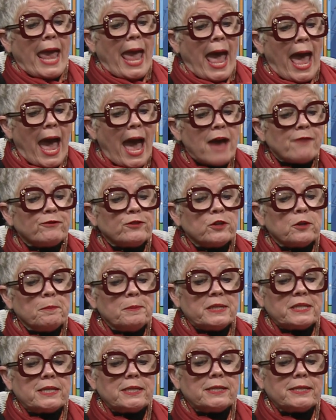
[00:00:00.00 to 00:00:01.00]
After
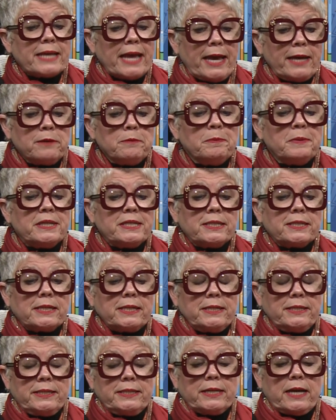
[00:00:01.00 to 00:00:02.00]
Mrs. Edmonds
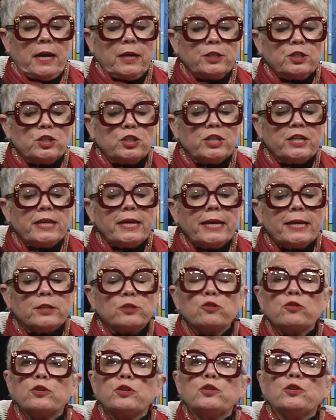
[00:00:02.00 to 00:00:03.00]
is done, she
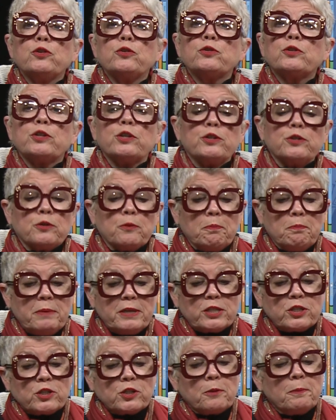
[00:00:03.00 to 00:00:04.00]
introduces
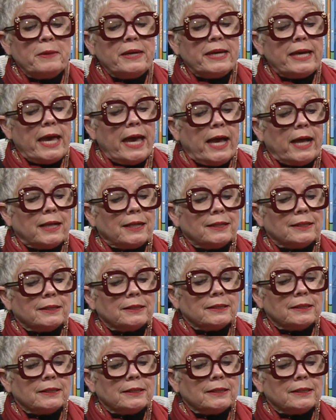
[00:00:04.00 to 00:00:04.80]
Mr. Miguel.